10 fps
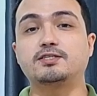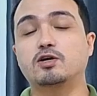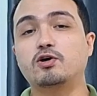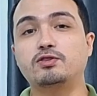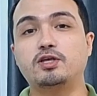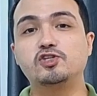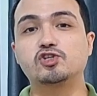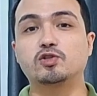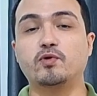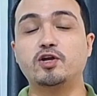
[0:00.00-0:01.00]
is a
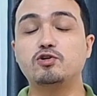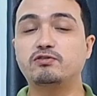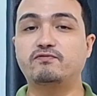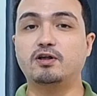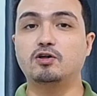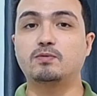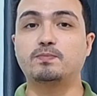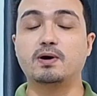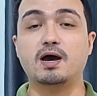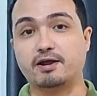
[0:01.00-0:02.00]
condition where you develop
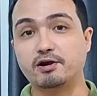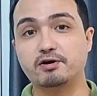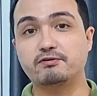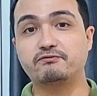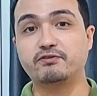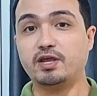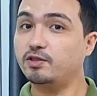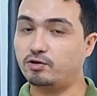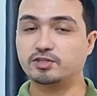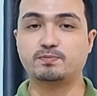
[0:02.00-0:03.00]
a curve
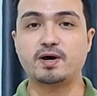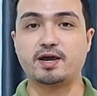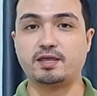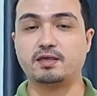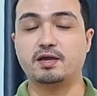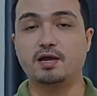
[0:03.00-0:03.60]
in your spine.